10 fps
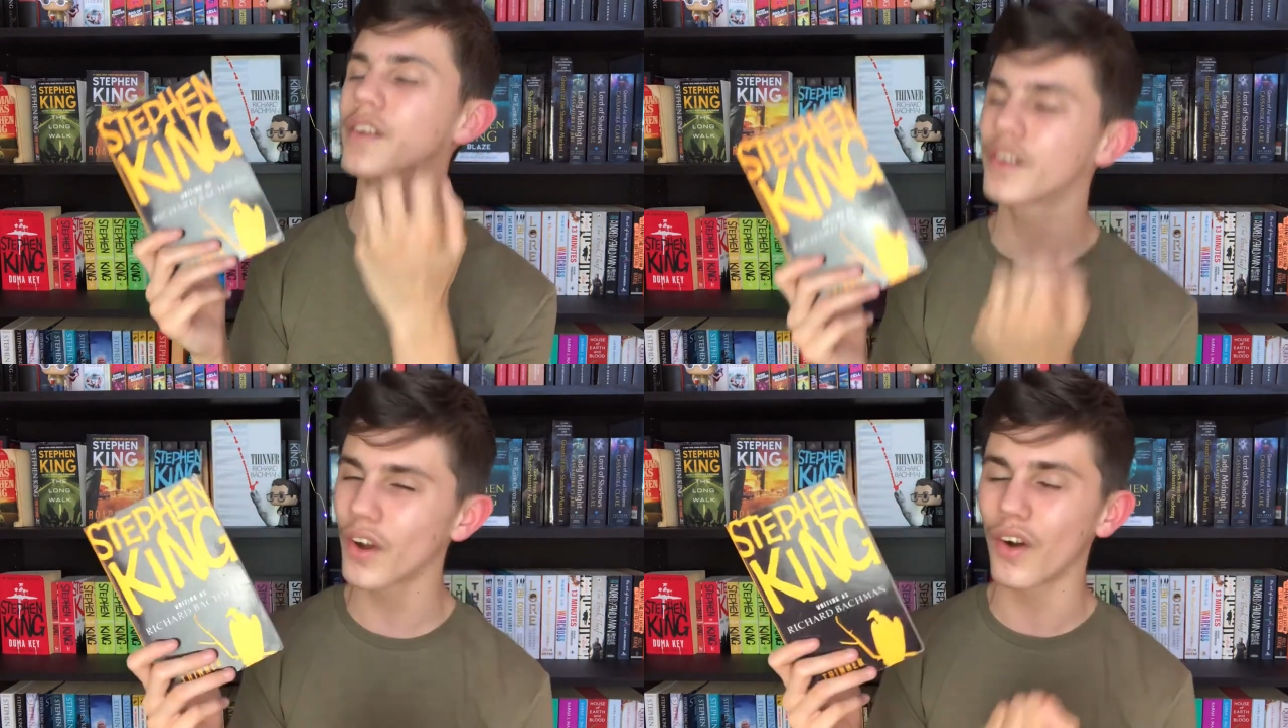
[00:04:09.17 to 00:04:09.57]

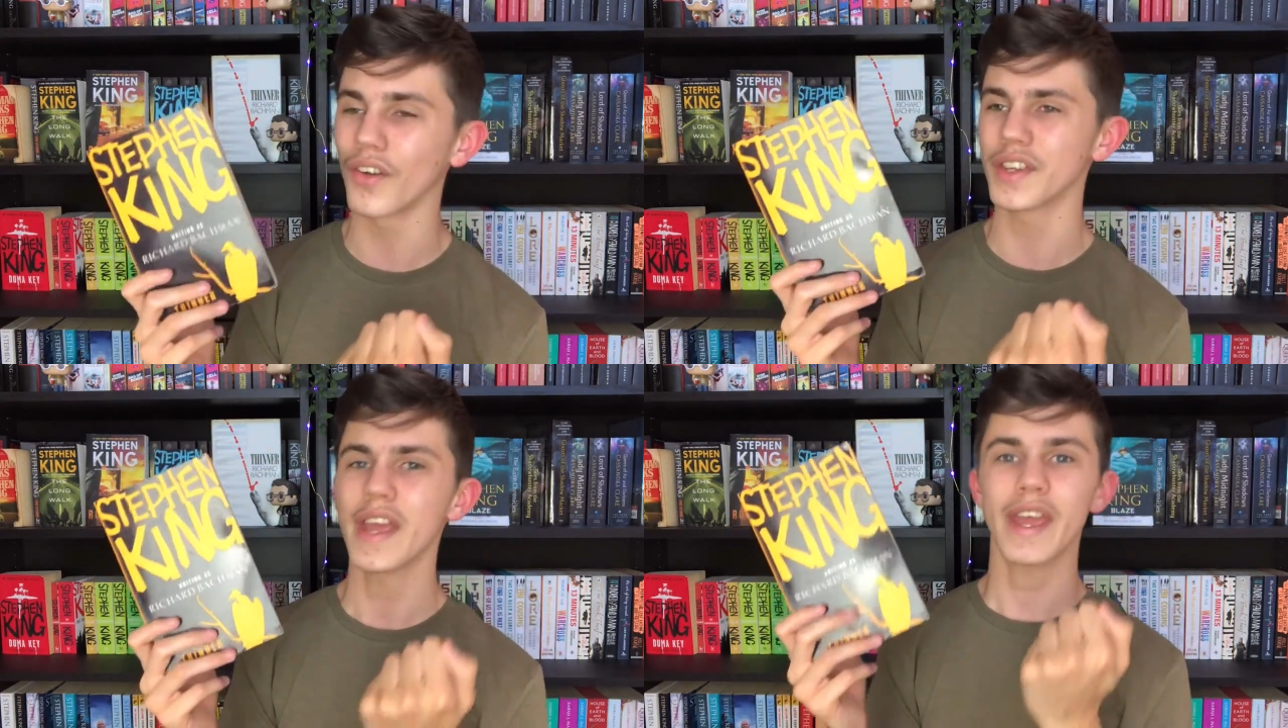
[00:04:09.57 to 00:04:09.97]

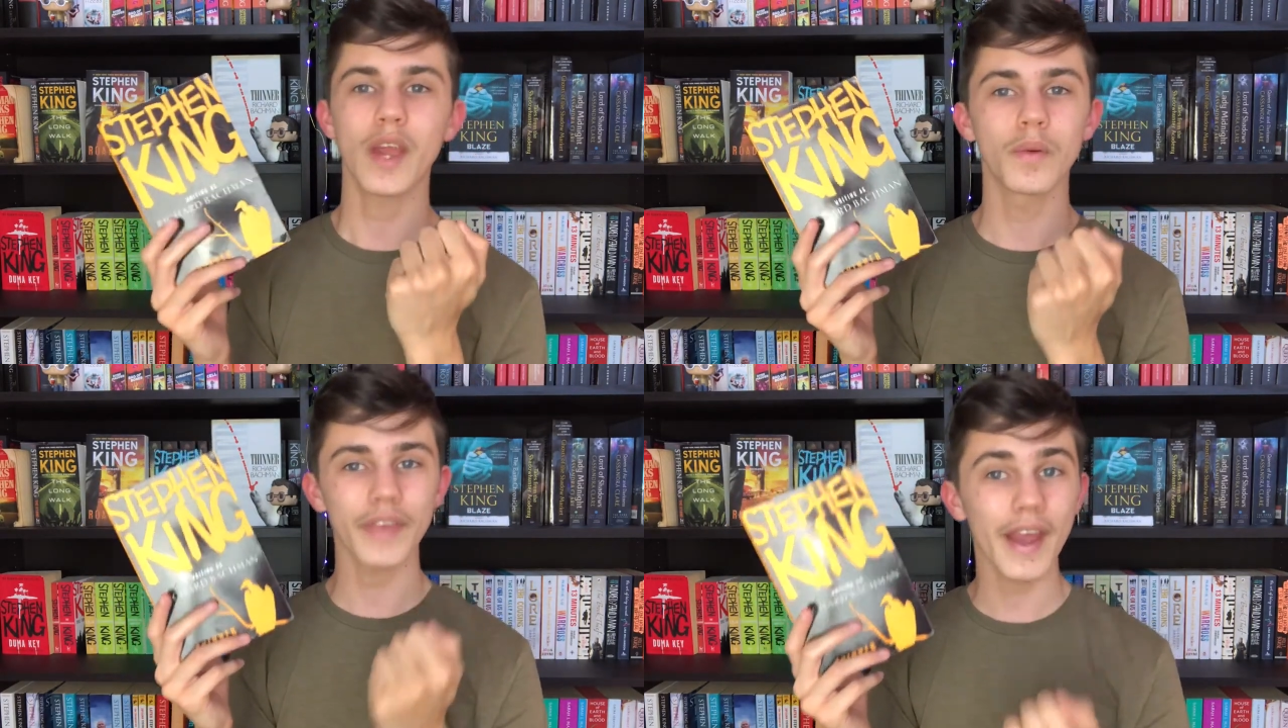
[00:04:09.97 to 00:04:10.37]
God,
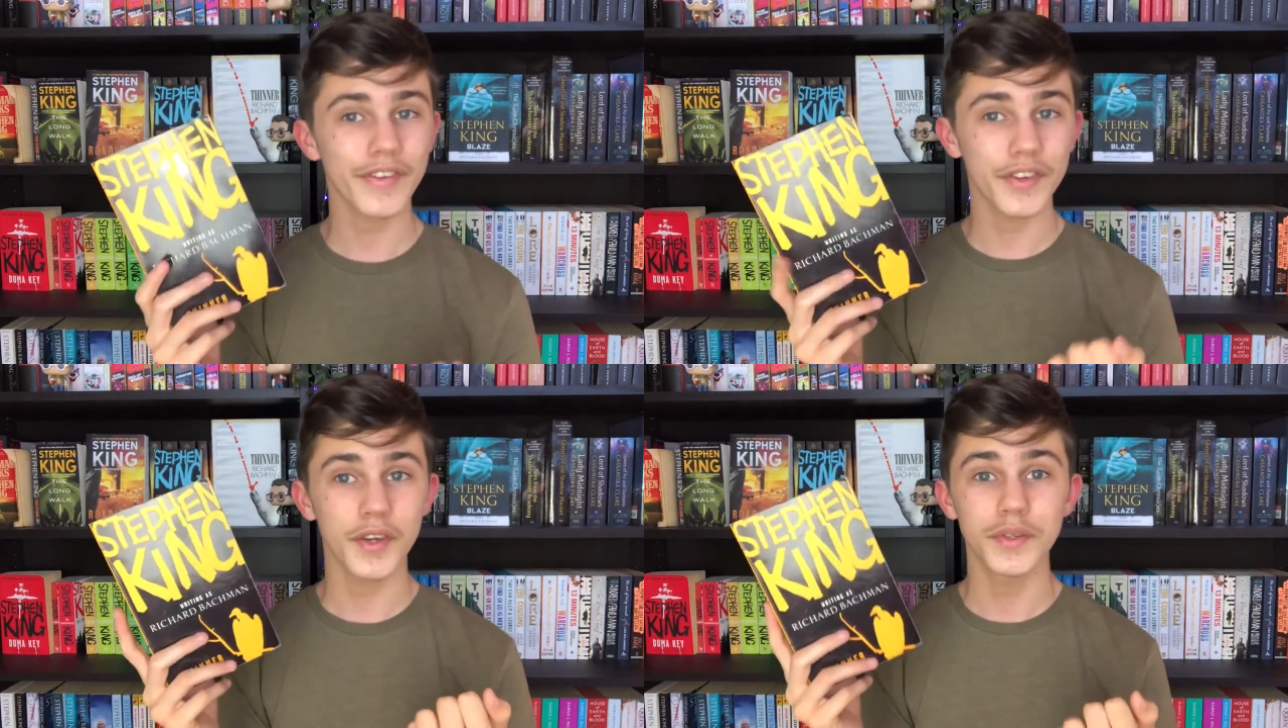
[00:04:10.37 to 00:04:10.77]
it was
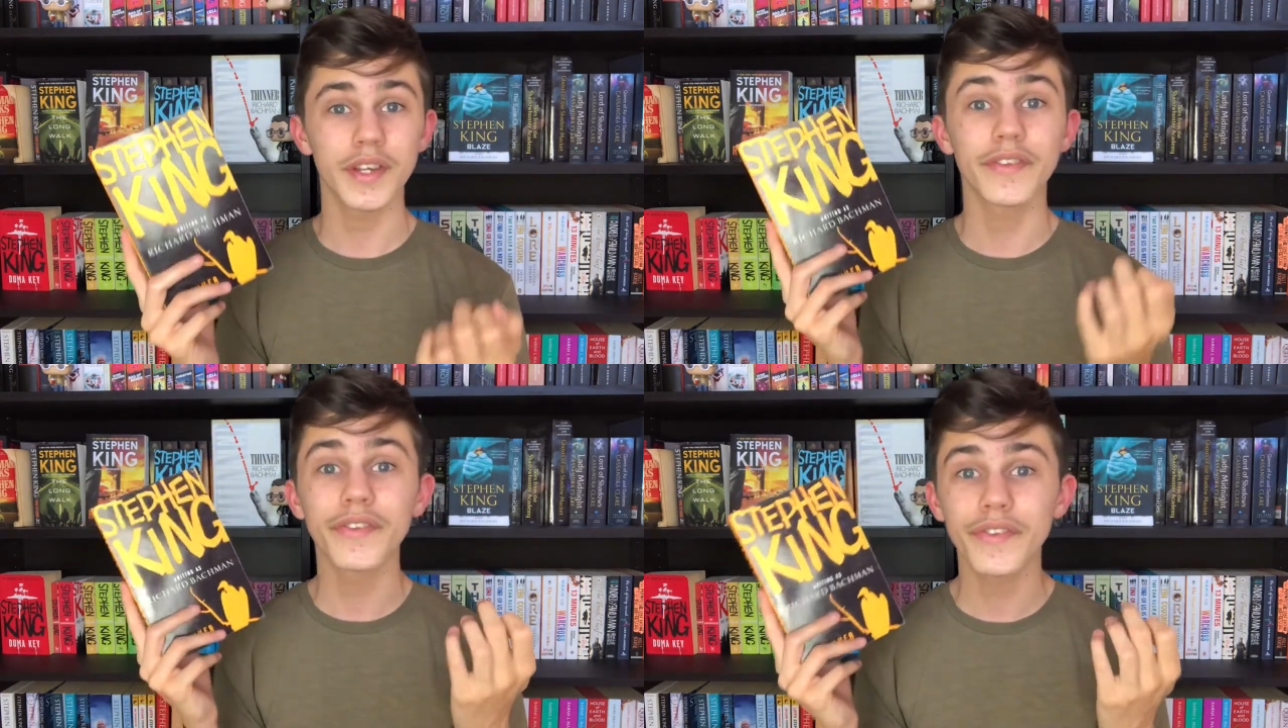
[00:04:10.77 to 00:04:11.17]

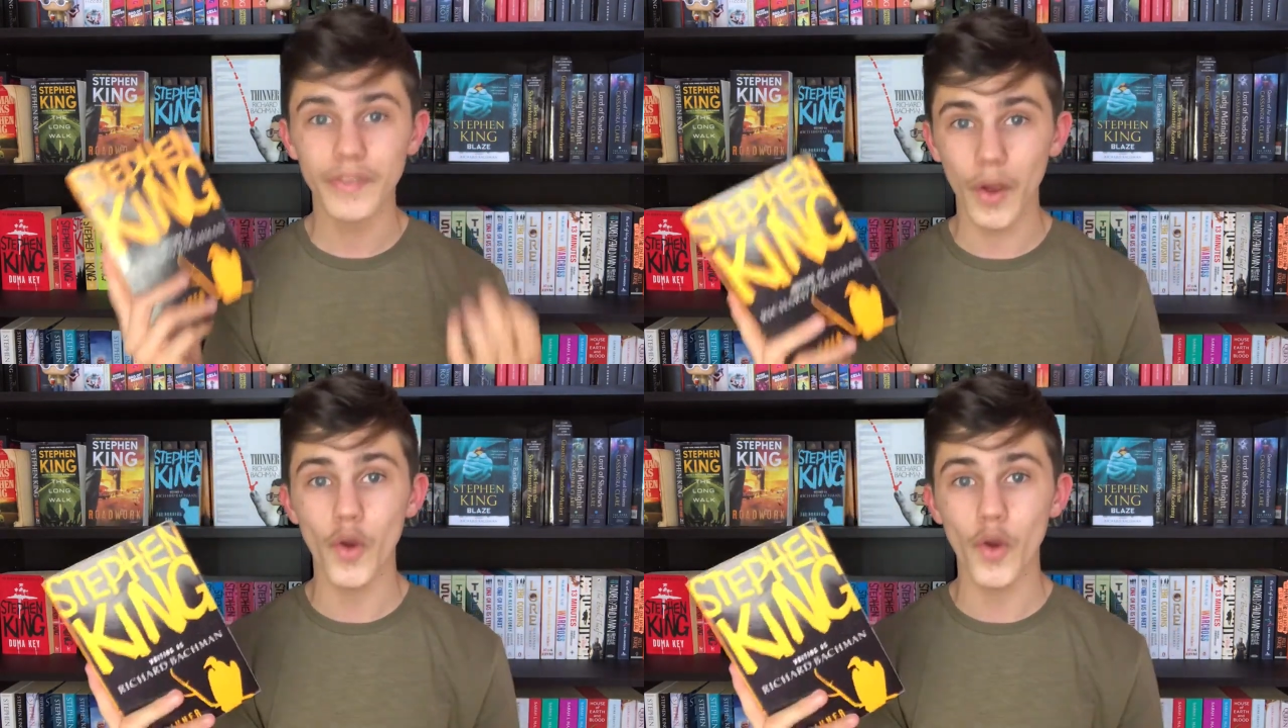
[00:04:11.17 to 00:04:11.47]
executed so